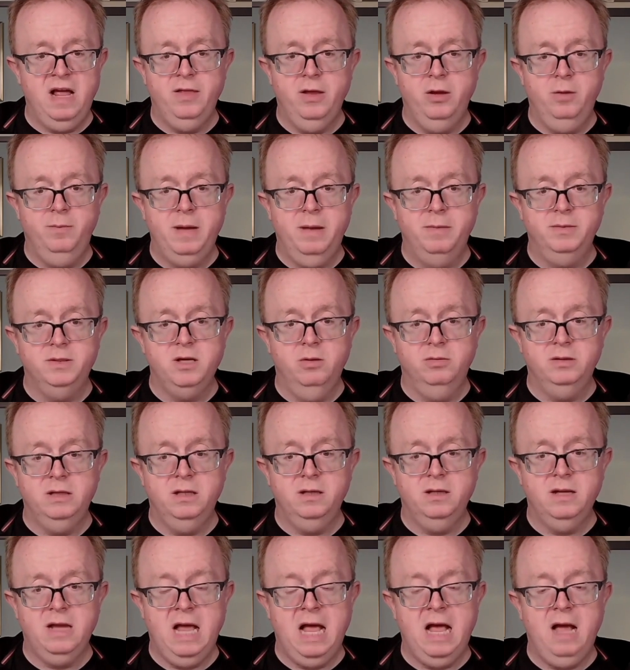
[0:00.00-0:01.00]
They'll be able to hold it
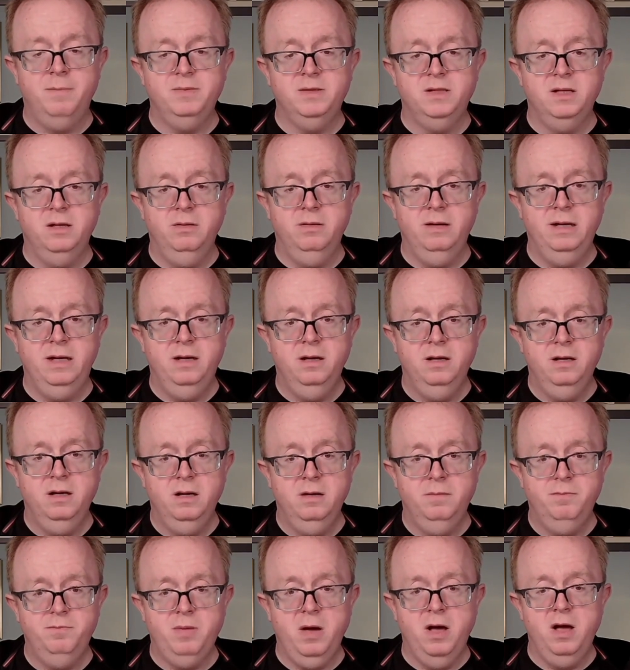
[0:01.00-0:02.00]
absolutely
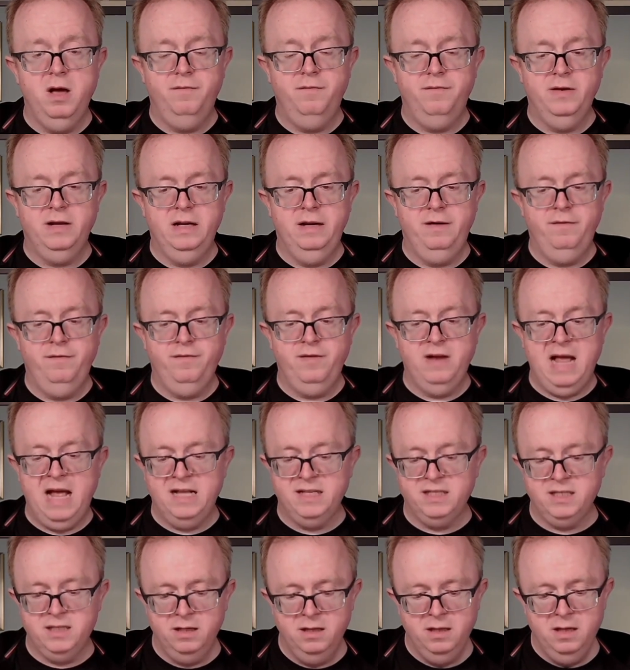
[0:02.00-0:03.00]
perfectly
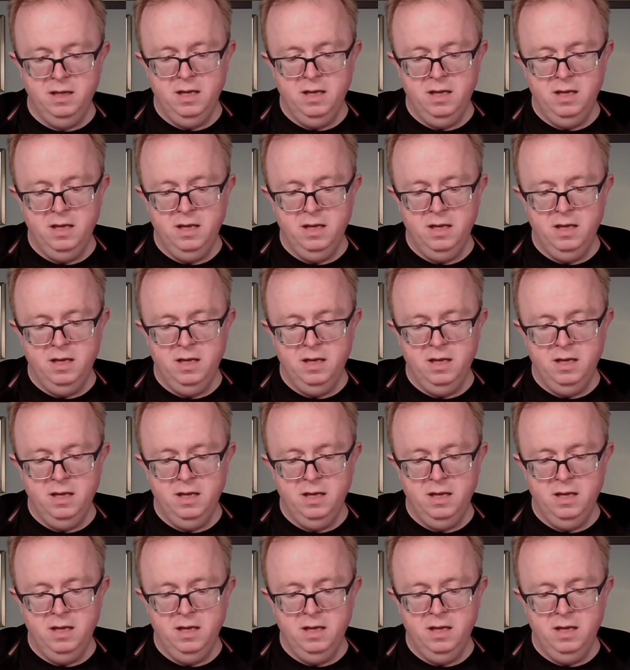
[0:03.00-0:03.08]
flat.